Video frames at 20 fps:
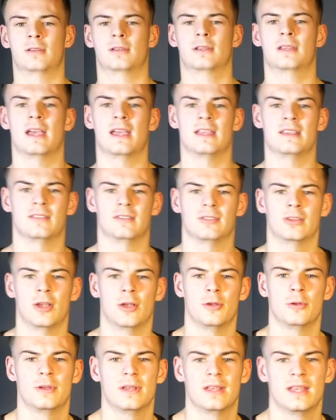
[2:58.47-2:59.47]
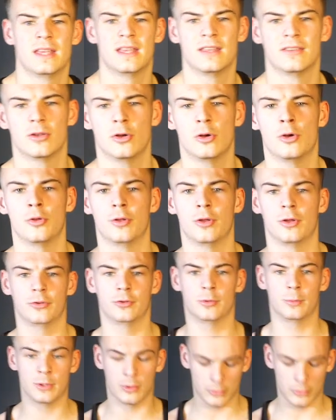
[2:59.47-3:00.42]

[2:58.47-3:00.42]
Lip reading: Okay, so it is on. So we